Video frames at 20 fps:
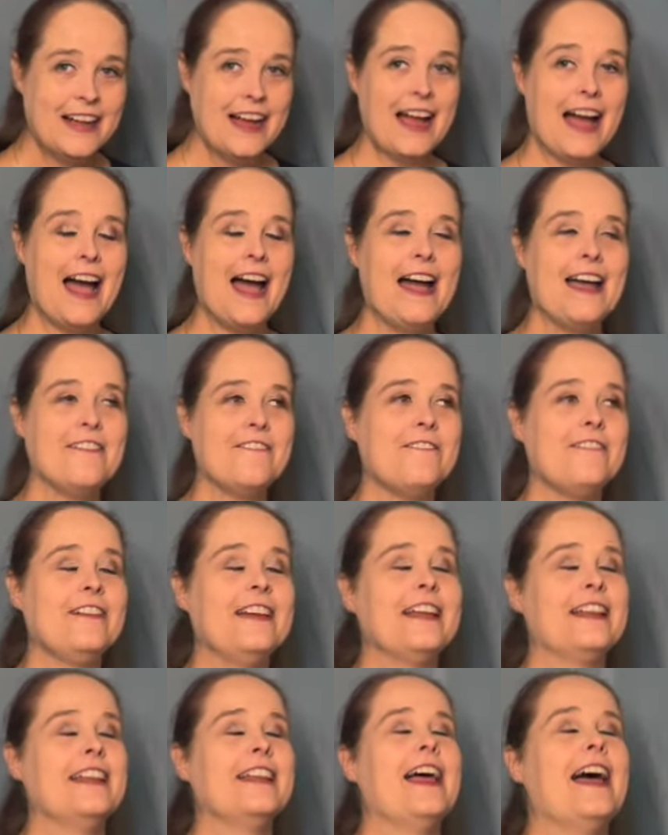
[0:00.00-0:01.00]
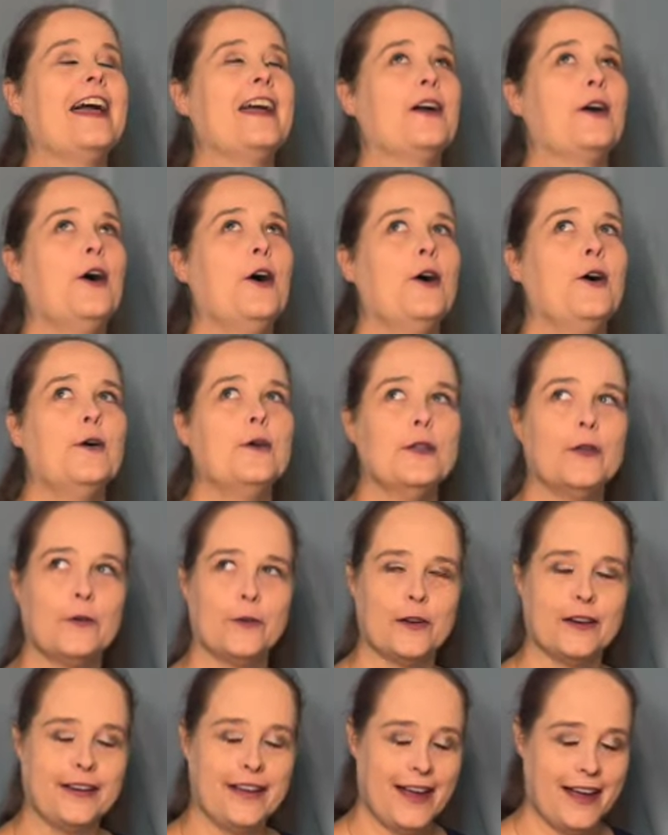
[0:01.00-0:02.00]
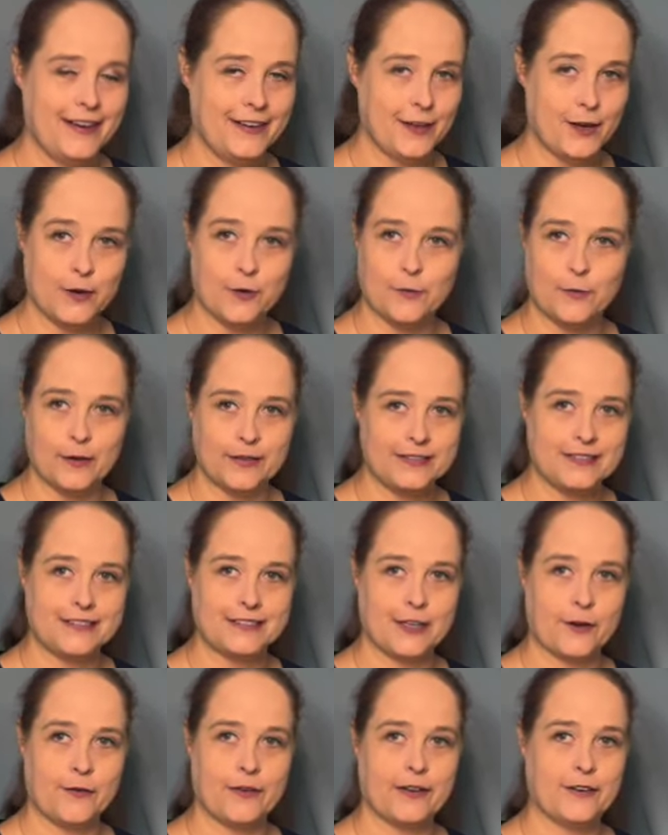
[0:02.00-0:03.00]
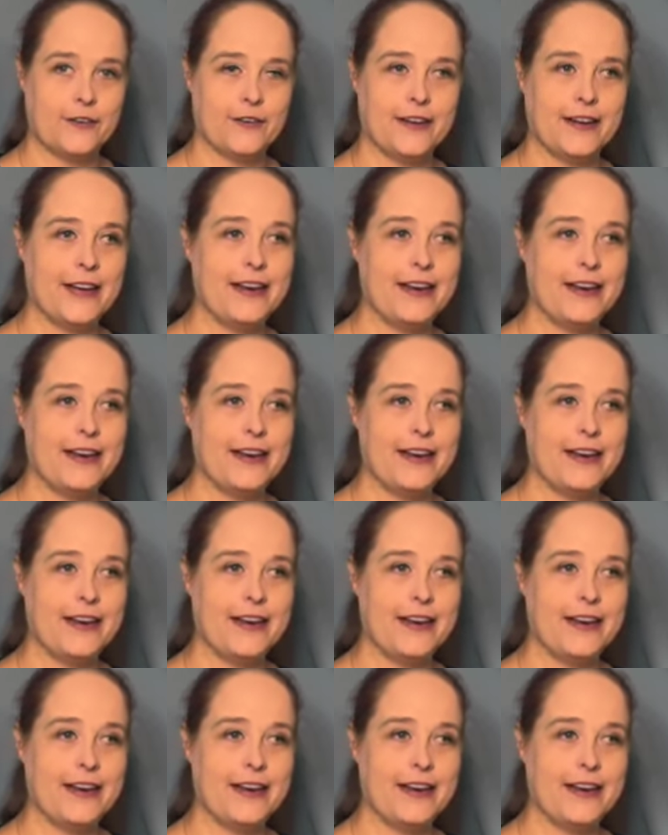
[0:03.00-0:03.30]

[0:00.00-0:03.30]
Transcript: I feel like, oh Lord, I know what's going on.